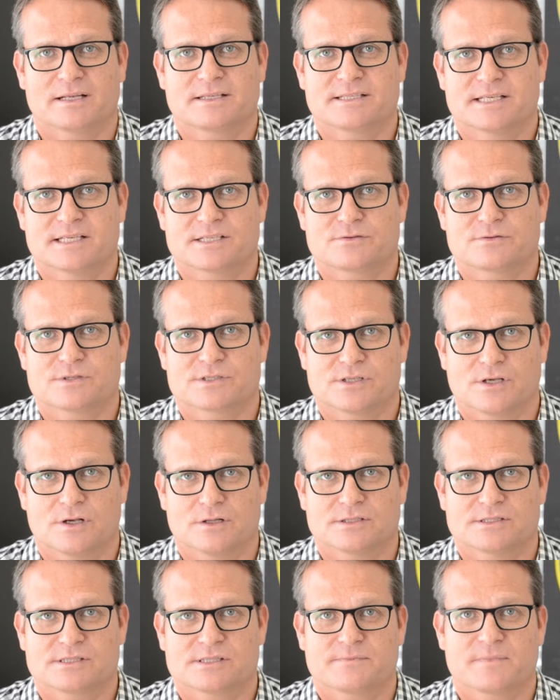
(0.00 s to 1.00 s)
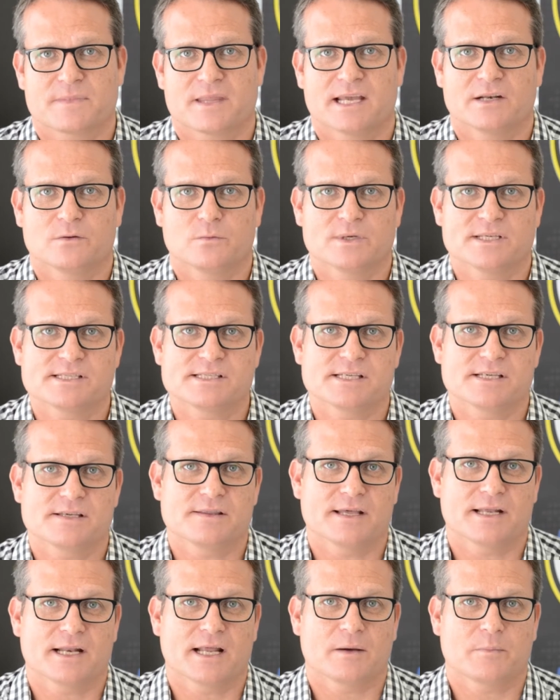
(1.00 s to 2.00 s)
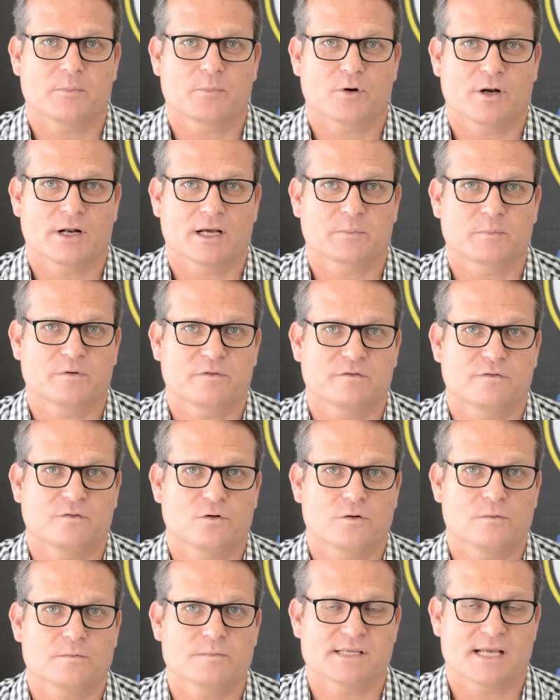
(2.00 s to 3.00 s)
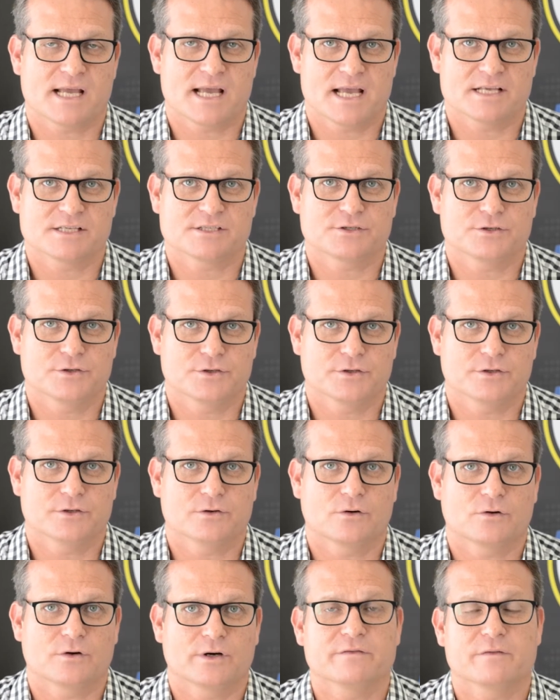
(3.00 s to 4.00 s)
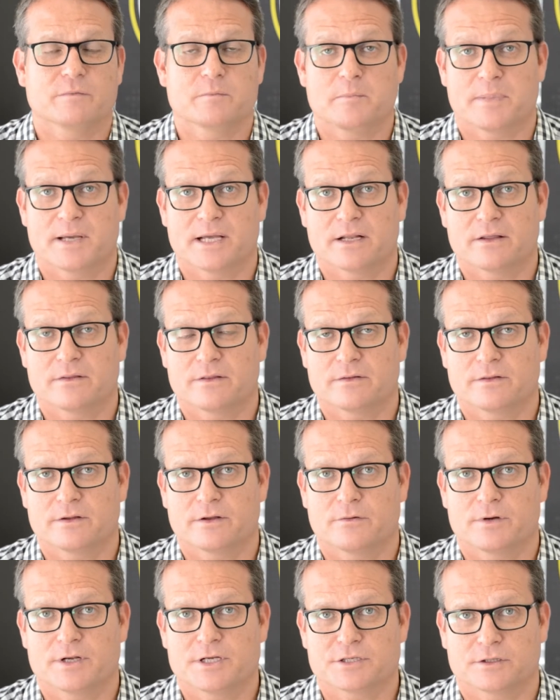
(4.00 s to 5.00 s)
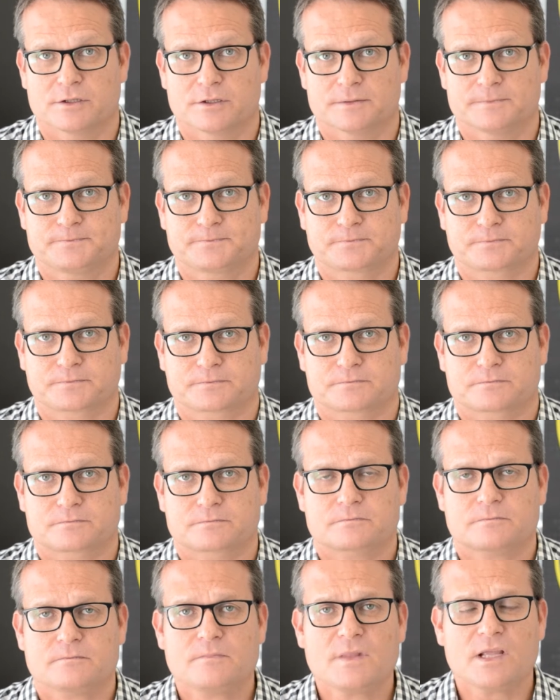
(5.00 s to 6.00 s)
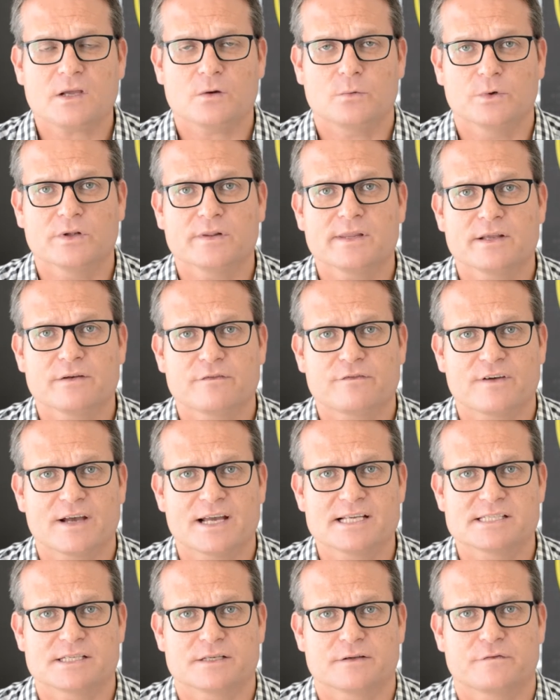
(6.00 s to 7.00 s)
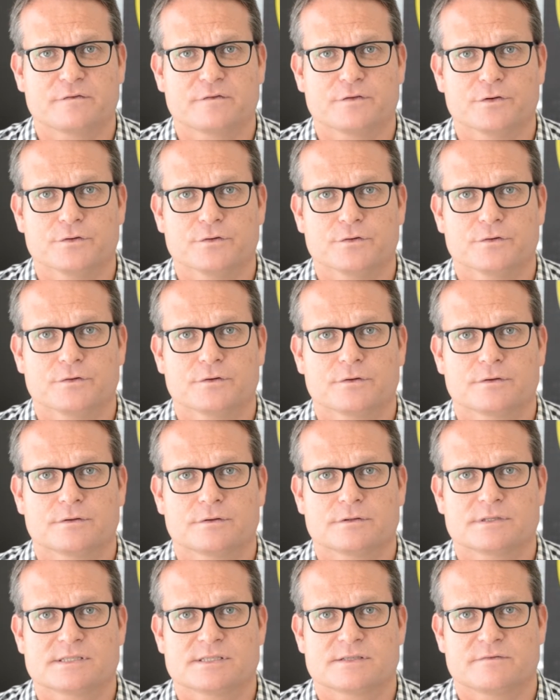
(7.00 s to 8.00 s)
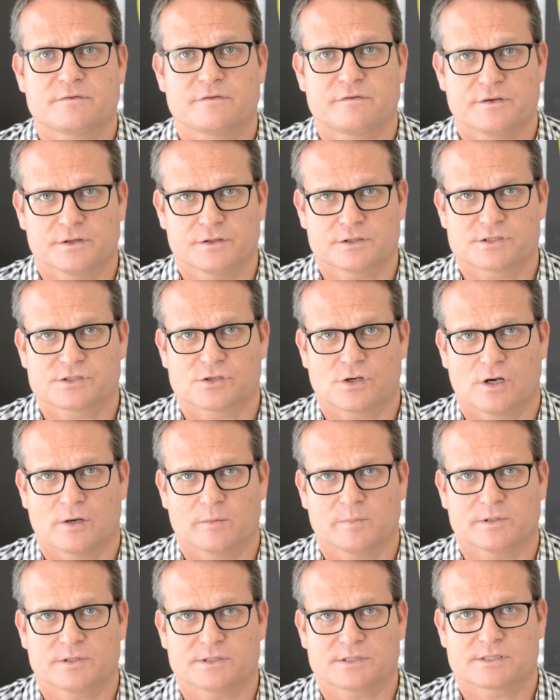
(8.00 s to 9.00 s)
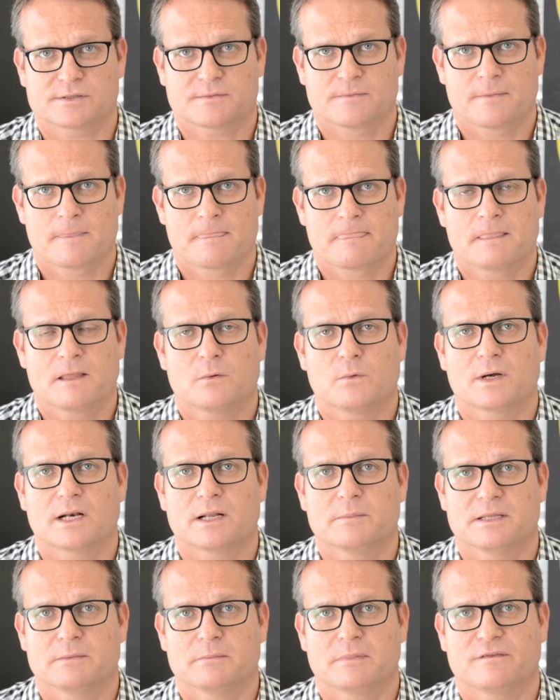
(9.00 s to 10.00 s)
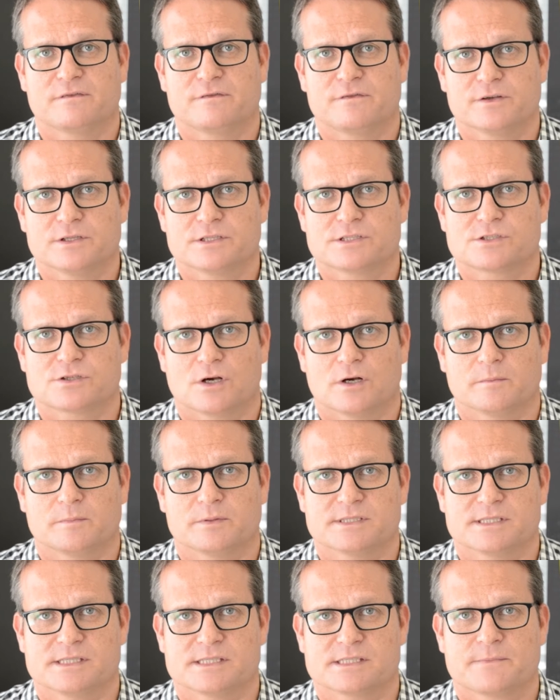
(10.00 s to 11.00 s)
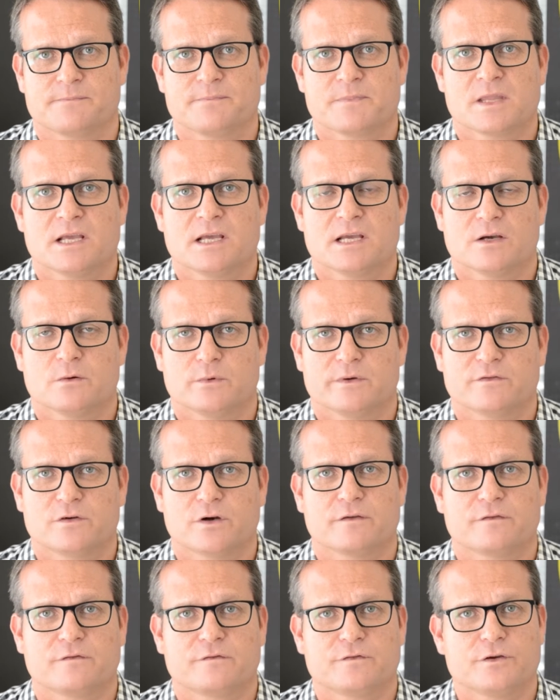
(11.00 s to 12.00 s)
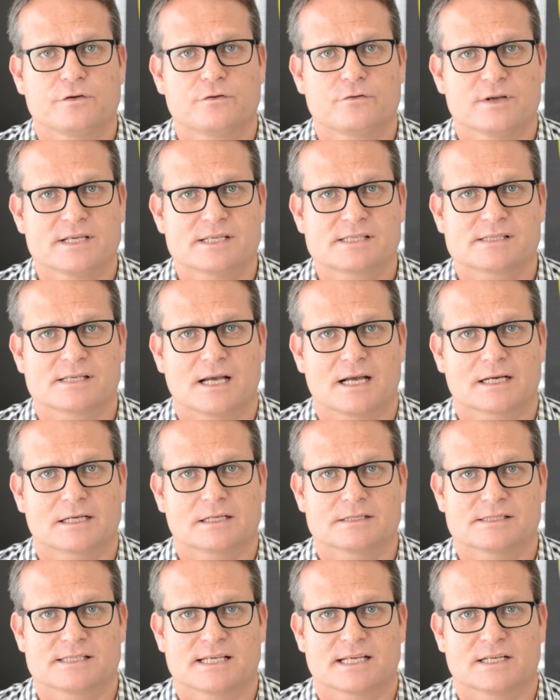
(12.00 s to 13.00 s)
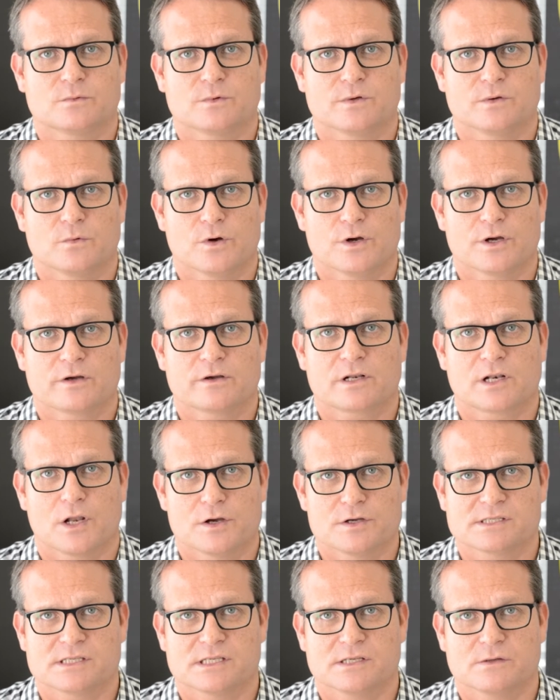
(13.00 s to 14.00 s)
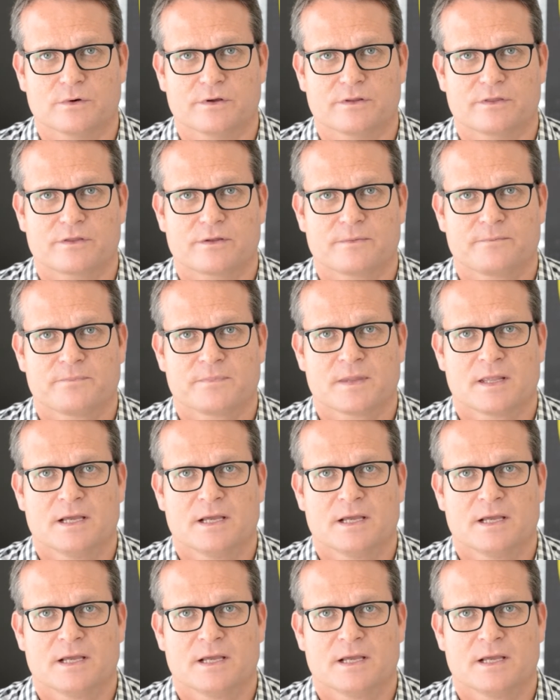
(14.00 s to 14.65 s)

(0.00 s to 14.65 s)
our test results and we see that our product performs as good or even better than the original, we'll then phase in a few field samples. What I mean by field samples is we've got a few recyclers that we work closely with.